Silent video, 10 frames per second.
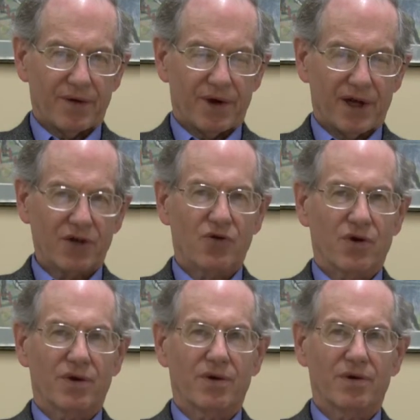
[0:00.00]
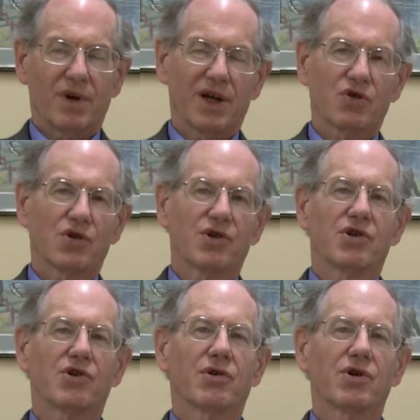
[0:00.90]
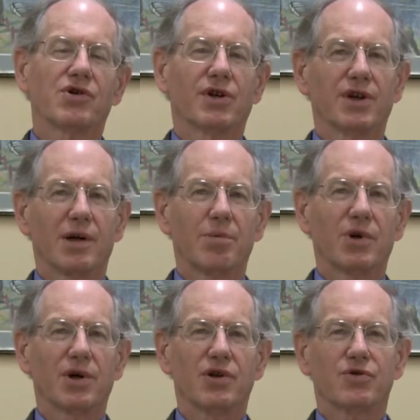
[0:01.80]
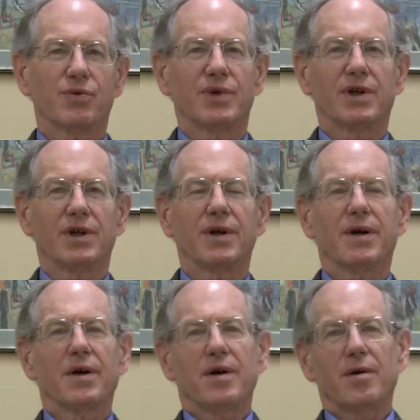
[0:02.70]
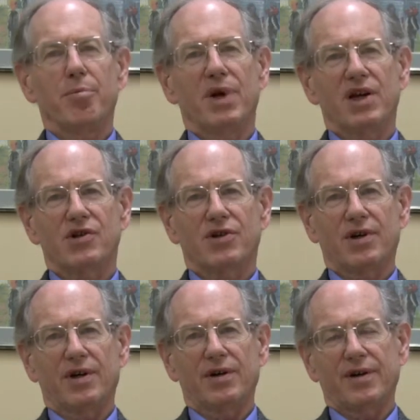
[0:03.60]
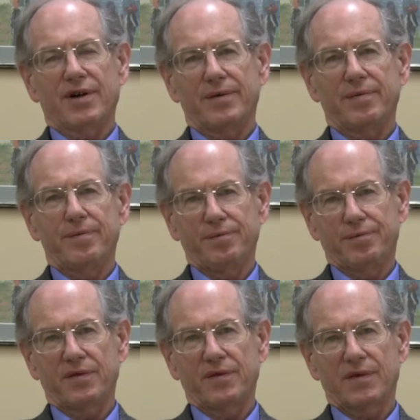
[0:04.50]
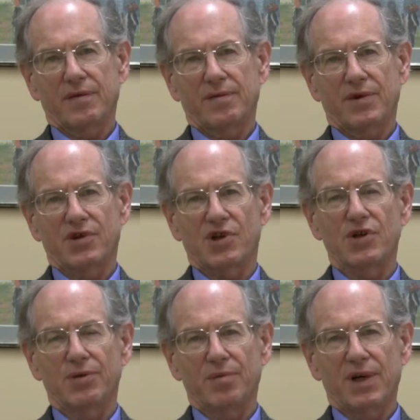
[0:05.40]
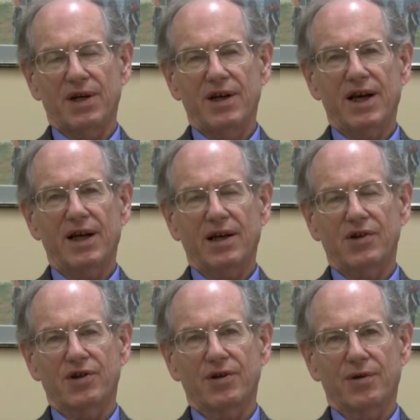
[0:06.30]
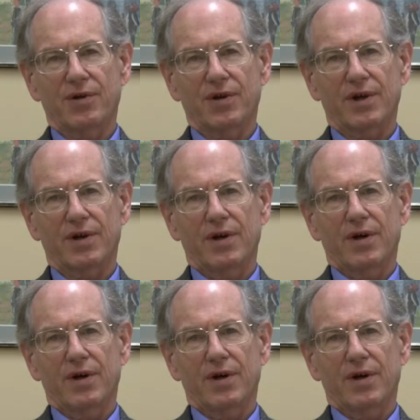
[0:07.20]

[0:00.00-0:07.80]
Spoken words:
electricity sourcing in Alberta is really based on a decision made decades ago that